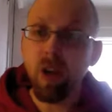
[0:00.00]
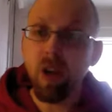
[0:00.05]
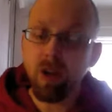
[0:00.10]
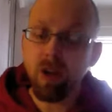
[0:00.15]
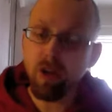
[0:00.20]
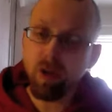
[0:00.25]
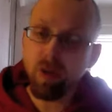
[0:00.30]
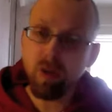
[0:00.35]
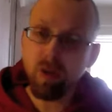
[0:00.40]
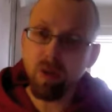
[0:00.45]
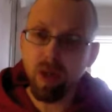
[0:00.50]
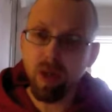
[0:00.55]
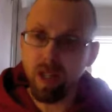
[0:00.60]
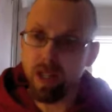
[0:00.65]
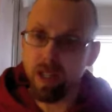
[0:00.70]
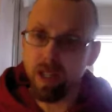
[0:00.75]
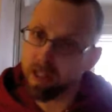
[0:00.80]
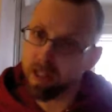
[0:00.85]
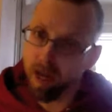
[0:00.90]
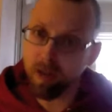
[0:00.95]
use a
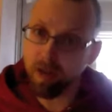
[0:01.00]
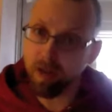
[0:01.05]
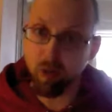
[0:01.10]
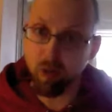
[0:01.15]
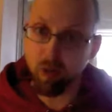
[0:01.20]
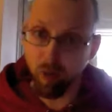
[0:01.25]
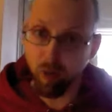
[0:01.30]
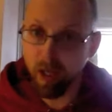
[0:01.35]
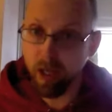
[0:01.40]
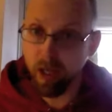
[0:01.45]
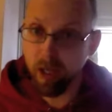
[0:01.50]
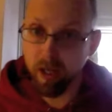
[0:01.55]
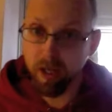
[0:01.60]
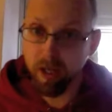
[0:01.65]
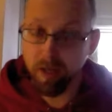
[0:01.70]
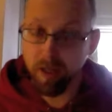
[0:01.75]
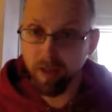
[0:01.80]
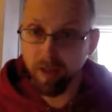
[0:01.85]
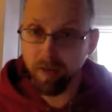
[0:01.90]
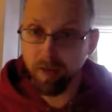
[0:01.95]
standard working
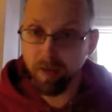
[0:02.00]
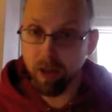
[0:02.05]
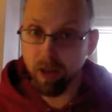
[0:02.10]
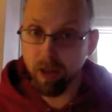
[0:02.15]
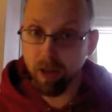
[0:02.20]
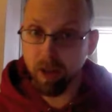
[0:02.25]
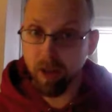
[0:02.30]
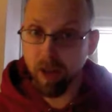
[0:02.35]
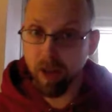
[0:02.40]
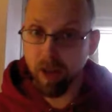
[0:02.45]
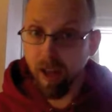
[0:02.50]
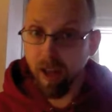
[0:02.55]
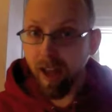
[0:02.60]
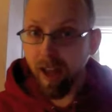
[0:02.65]
definition.